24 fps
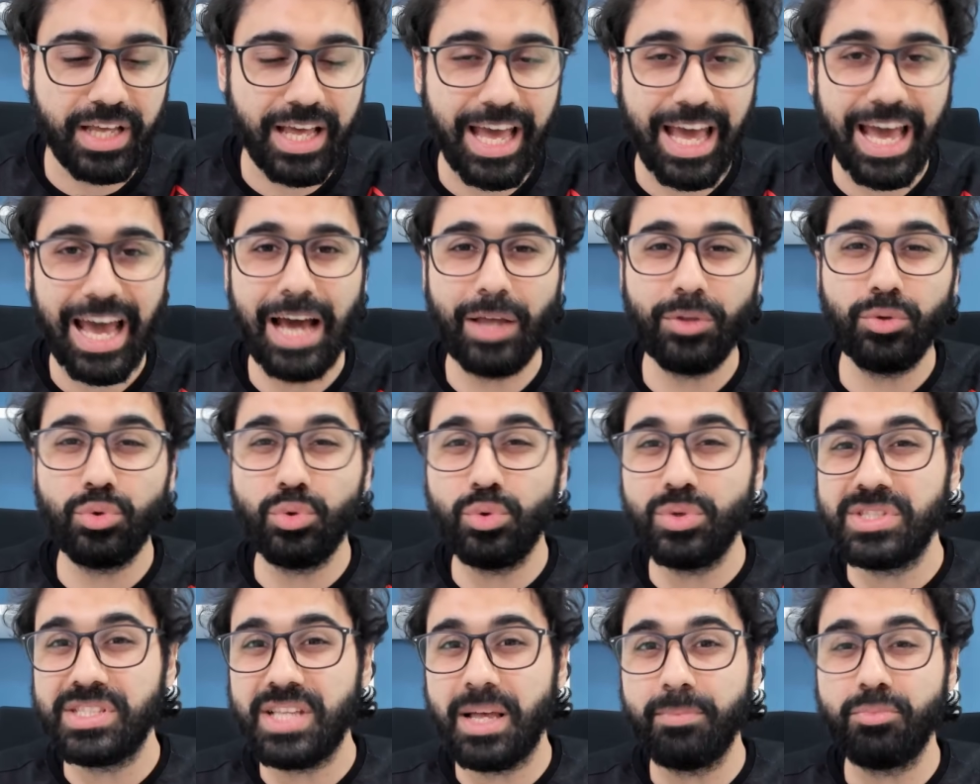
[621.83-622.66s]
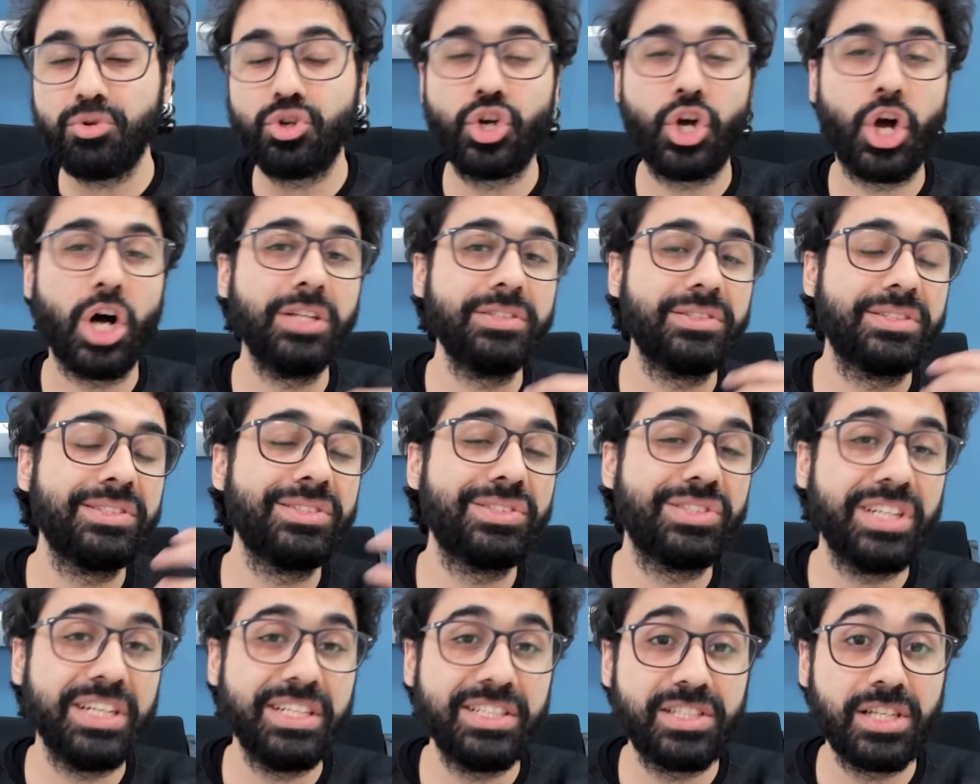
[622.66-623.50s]
How to do some
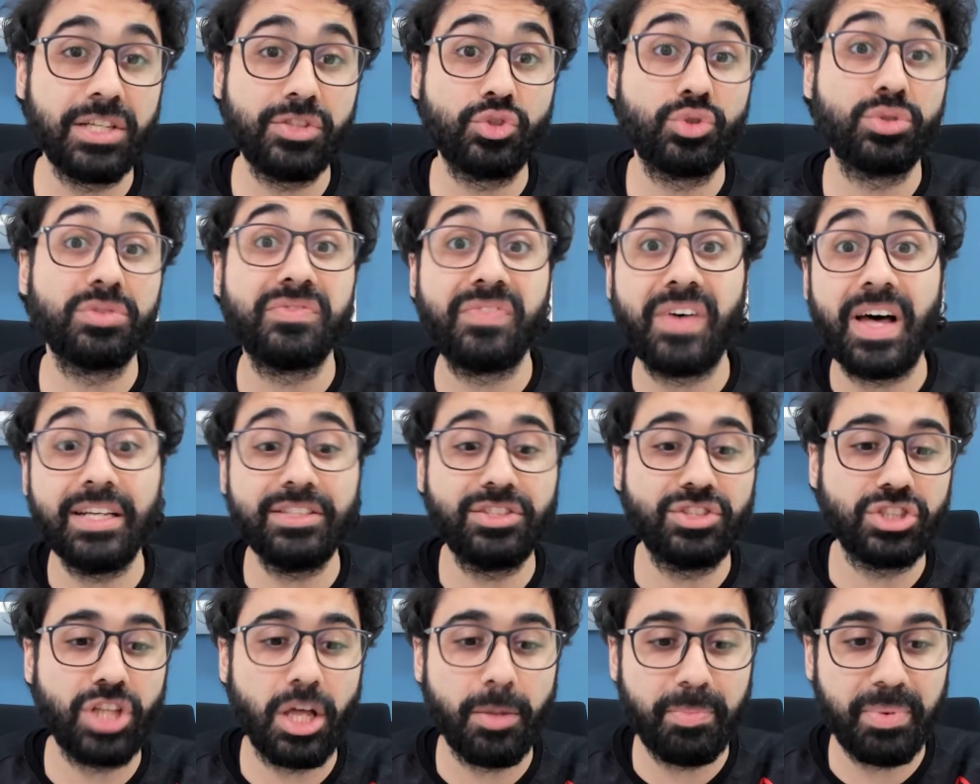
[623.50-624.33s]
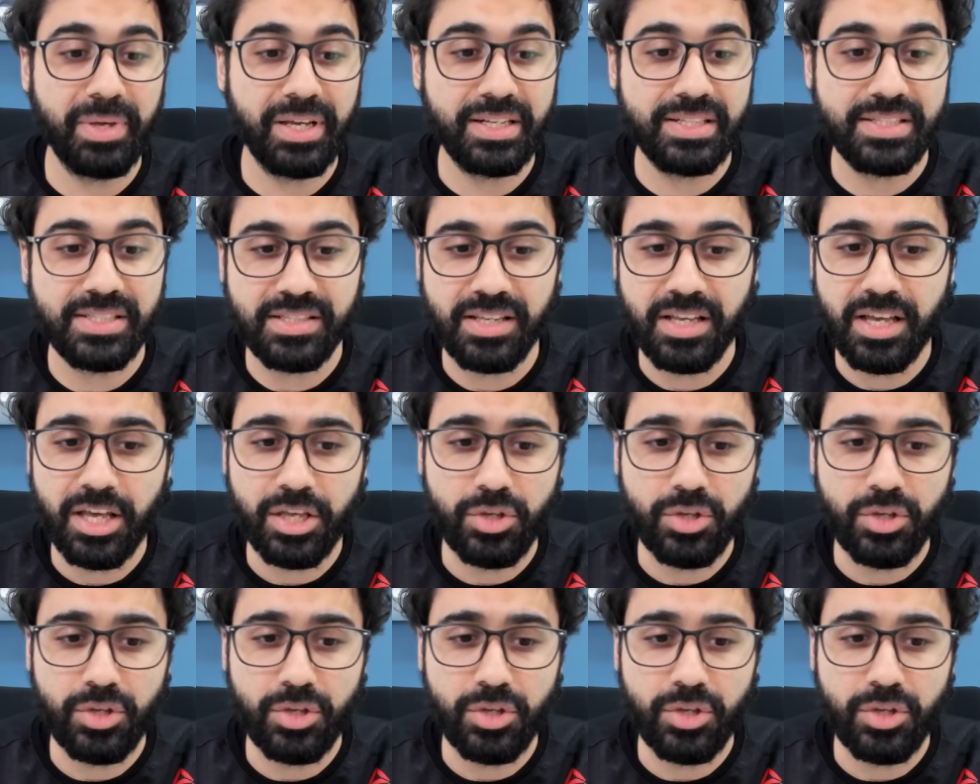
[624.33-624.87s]
content research to find topics?